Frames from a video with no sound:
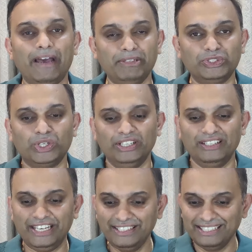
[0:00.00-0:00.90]
Amazon,
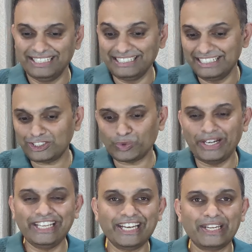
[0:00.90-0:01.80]
right? In this
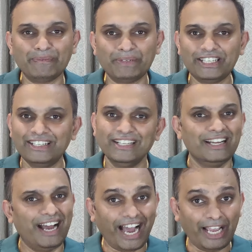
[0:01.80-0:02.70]
28 number,
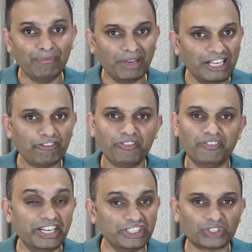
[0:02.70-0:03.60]
I believe
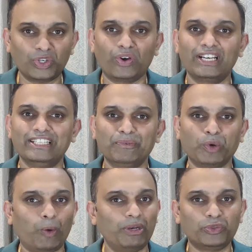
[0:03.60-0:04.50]
very strongly that
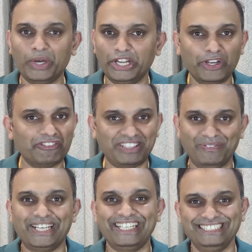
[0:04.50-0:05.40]
probably 20 of
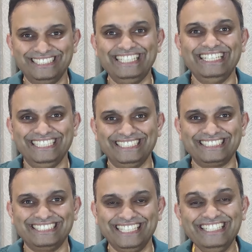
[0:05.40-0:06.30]
them are
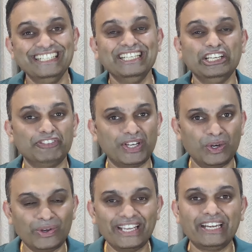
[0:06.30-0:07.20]
Indians, right? If you
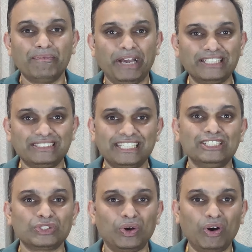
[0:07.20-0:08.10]
are looking at a batch
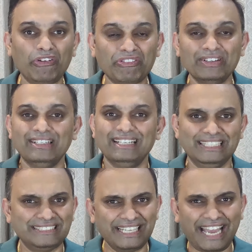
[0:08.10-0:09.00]
size of,
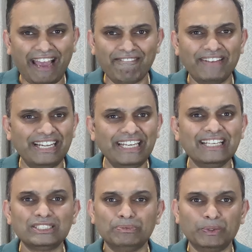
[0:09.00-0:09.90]
let's say, have
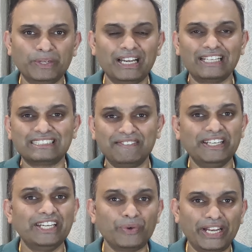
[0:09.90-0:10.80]
Indians between like
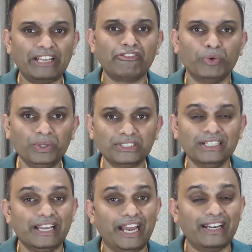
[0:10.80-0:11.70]
70 to 80
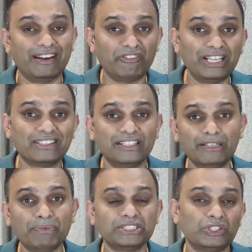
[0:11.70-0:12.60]
folks and roughly
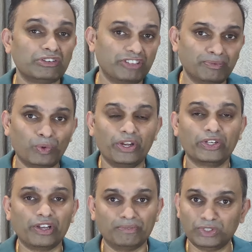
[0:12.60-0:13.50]
30% of them
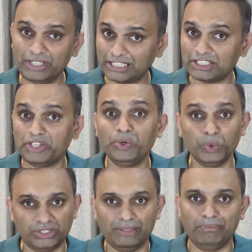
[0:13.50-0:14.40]
going to Amazon, that's a
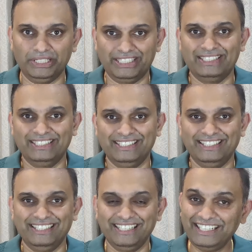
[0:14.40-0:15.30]
huge number,
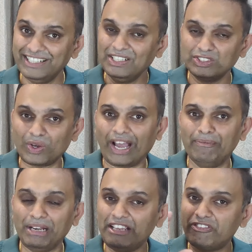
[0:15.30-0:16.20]
right? So
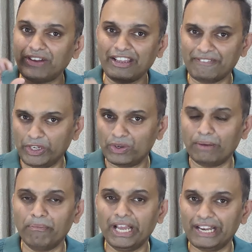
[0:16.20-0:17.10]
I believe when you
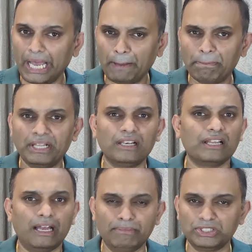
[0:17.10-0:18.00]
combine
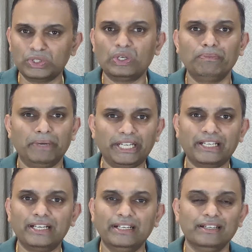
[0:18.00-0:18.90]
Apple, Amazon,
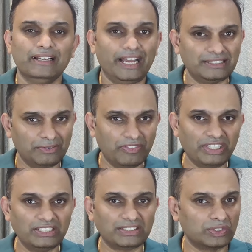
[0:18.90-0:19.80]
Meta, and some of
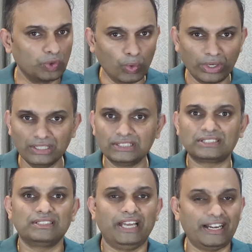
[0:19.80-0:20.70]
these
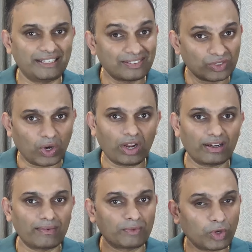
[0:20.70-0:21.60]
Googles and
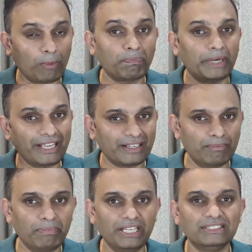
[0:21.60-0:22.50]
top tech
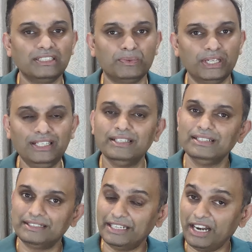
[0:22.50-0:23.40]
companies in the world,
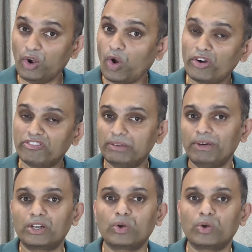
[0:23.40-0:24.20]
then a lot of them